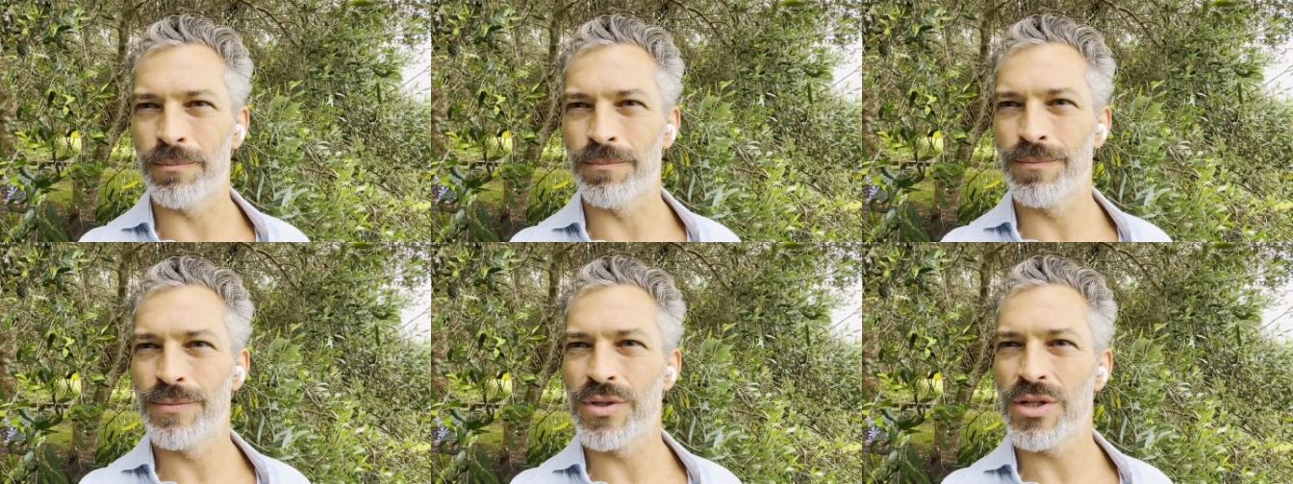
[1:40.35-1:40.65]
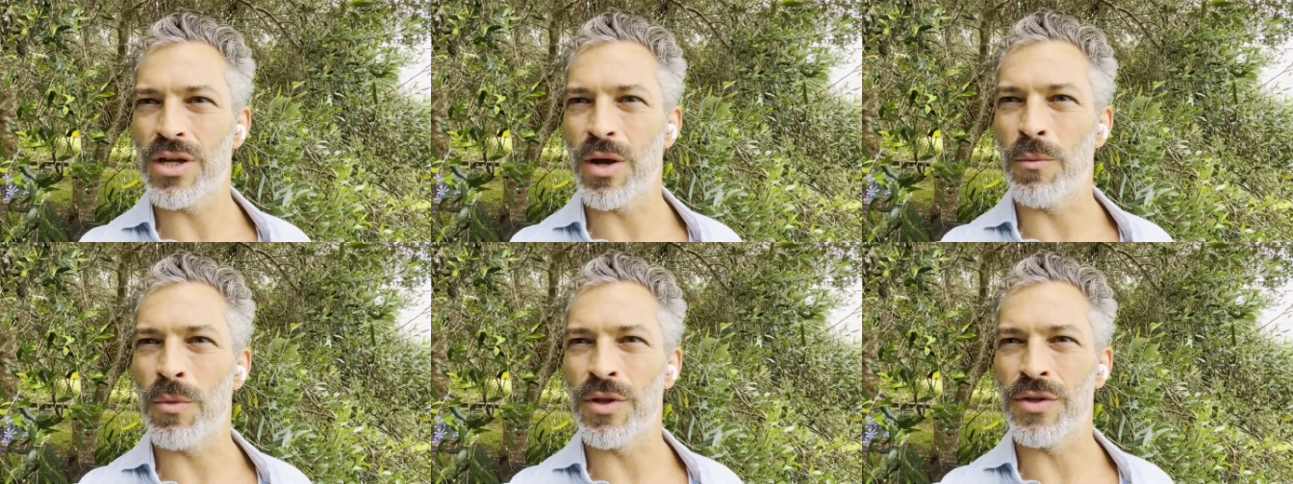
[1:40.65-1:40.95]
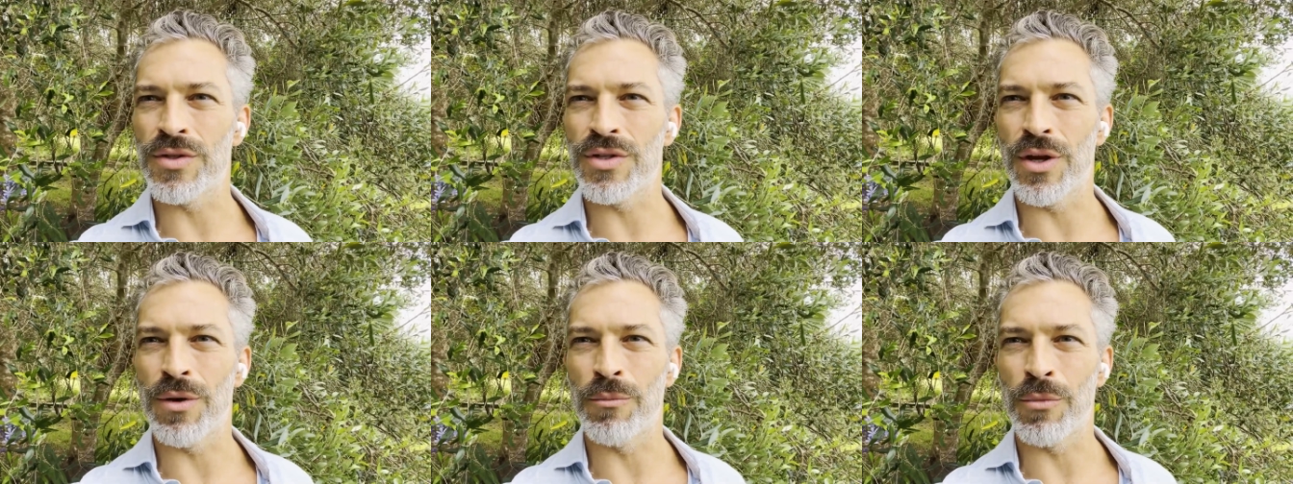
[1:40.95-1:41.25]

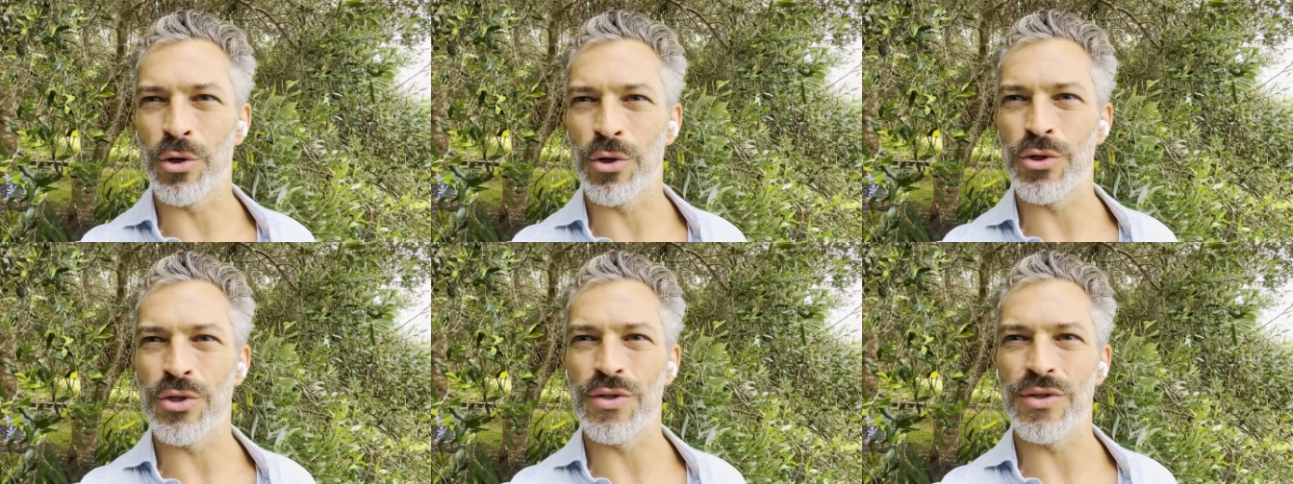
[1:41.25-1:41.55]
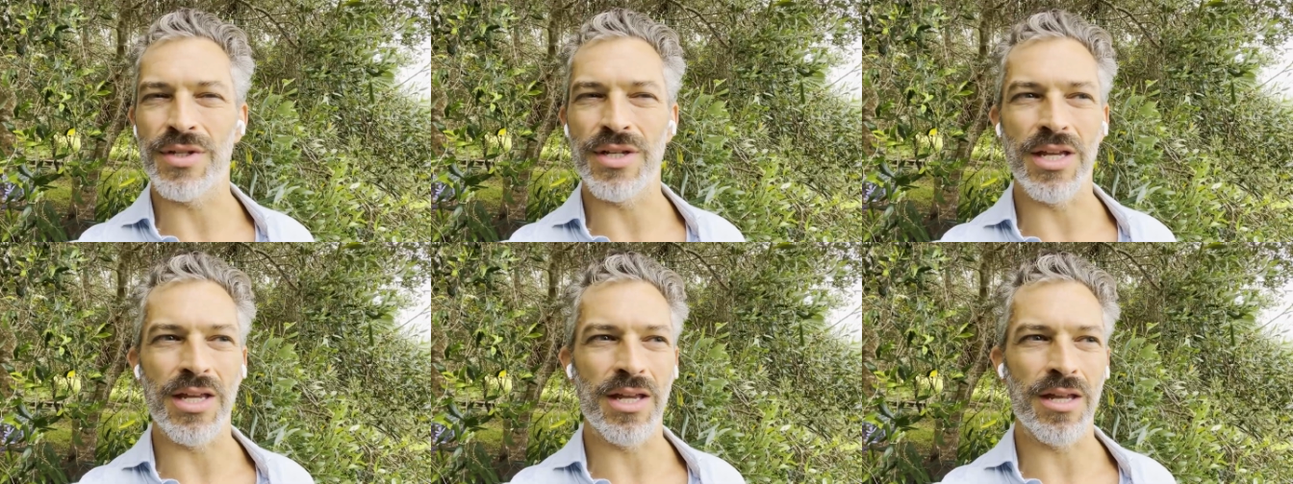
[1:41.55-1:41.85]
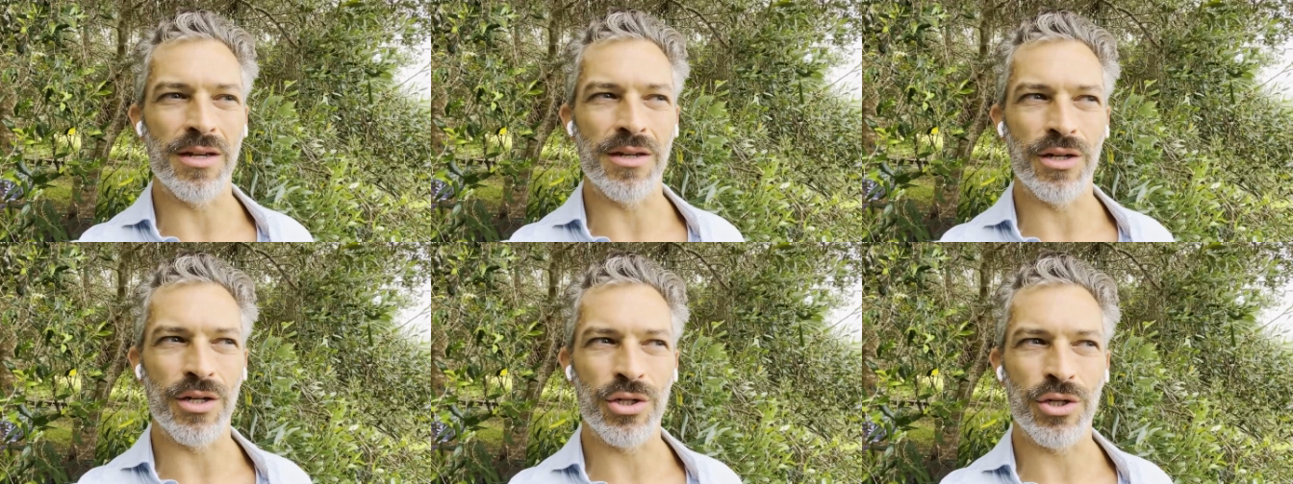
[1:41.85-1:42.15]
someone's emergency
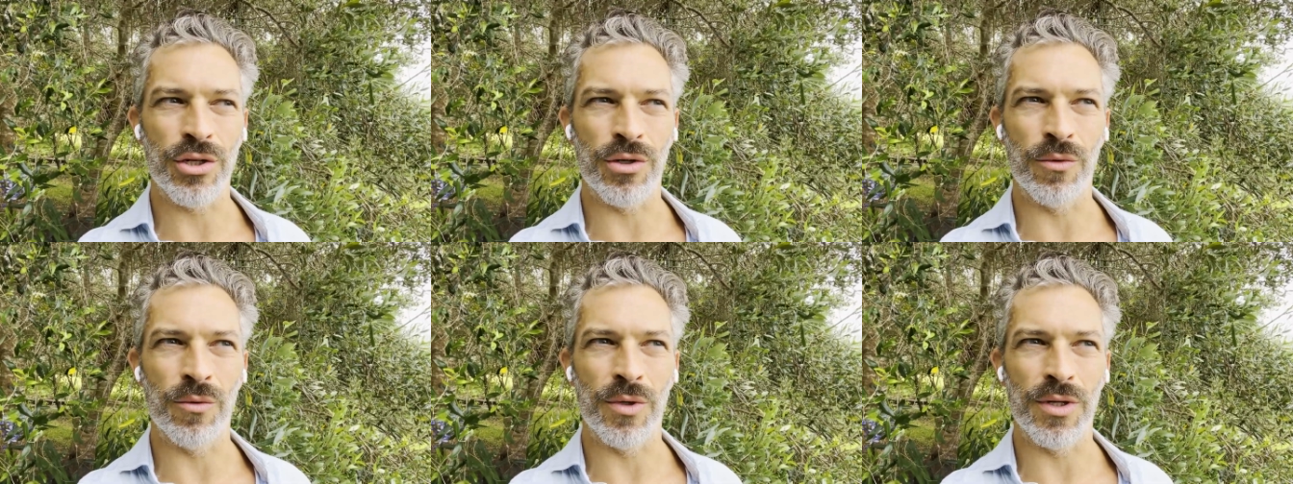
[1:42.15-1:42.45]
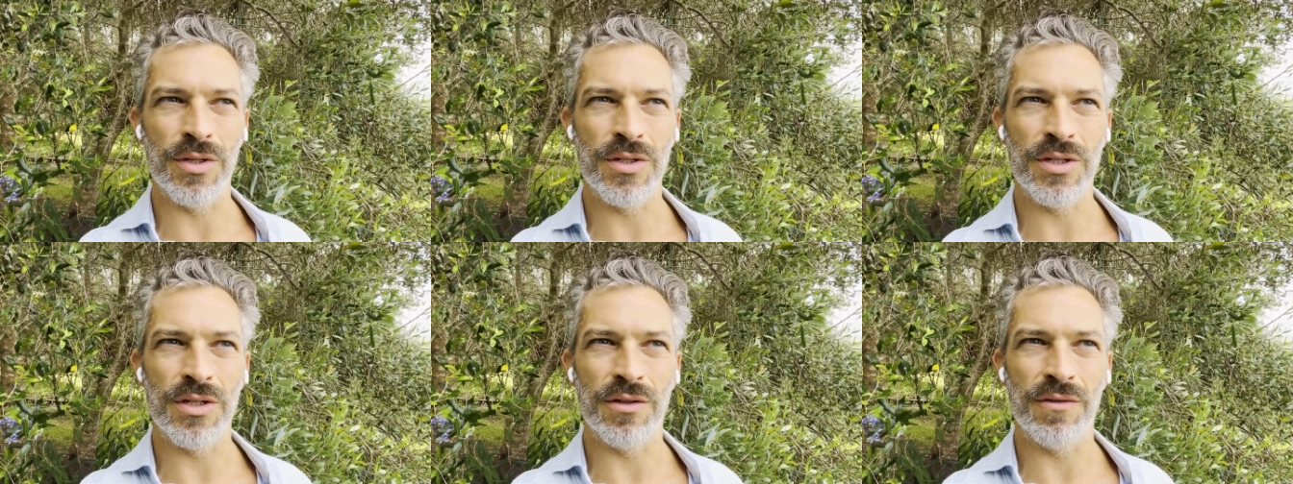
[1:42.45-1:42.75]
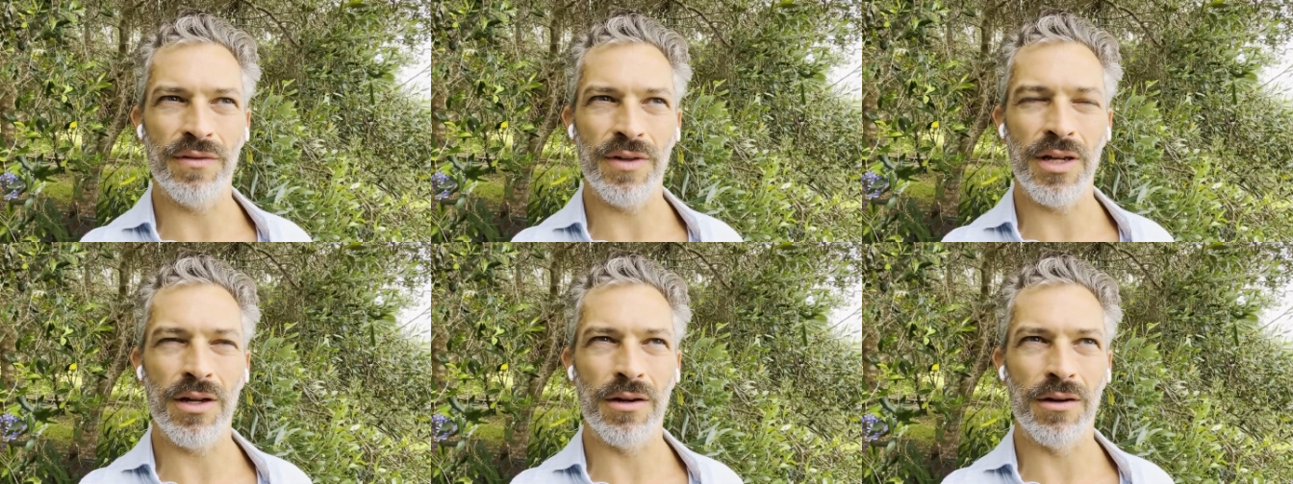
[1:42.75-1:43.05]
condition was
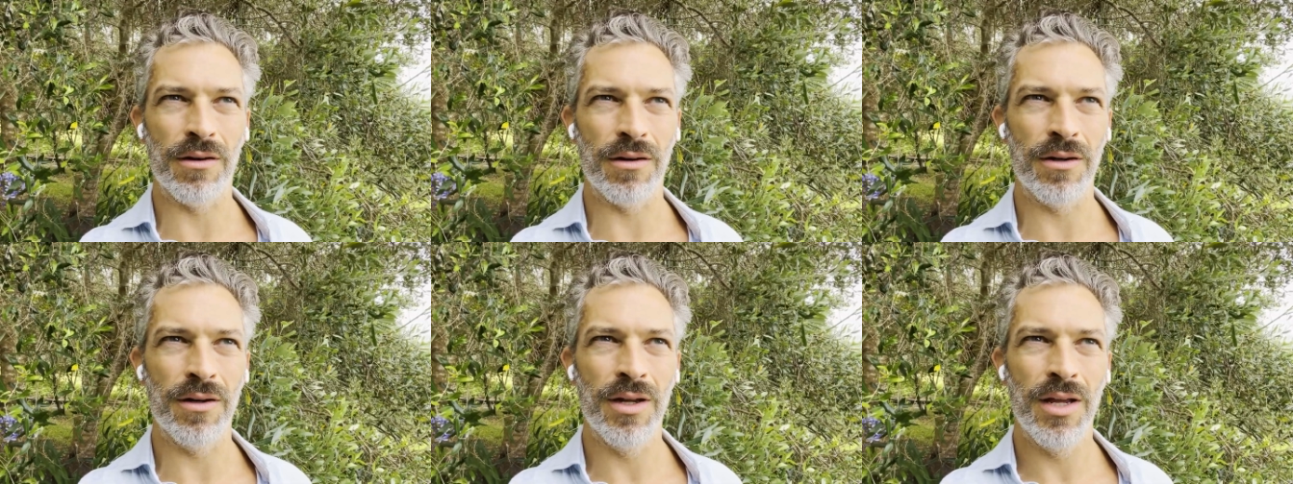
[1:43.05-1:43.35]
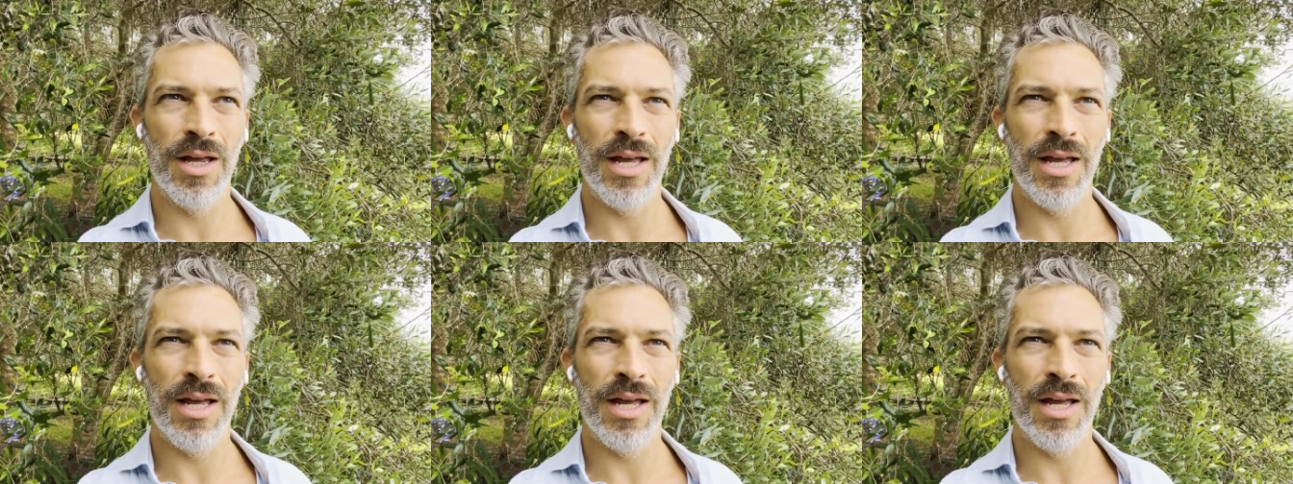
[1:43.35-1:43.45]
severe,